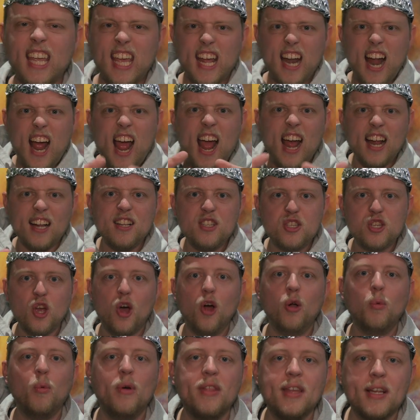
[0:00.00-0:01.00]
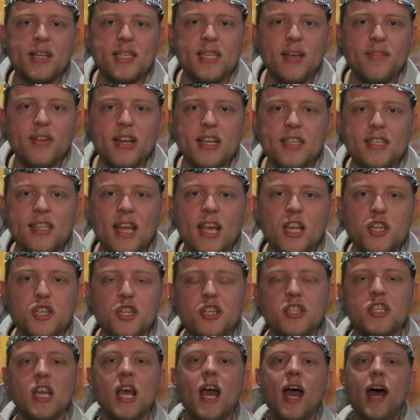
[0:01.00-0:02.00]
Get hands-on with activity
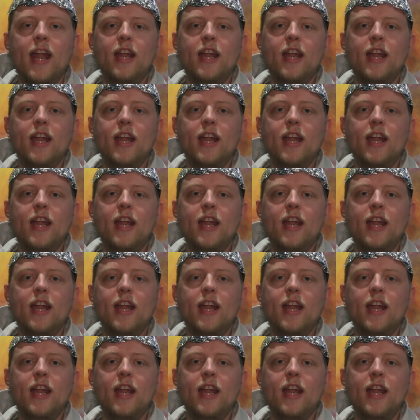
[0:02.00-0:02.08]
stations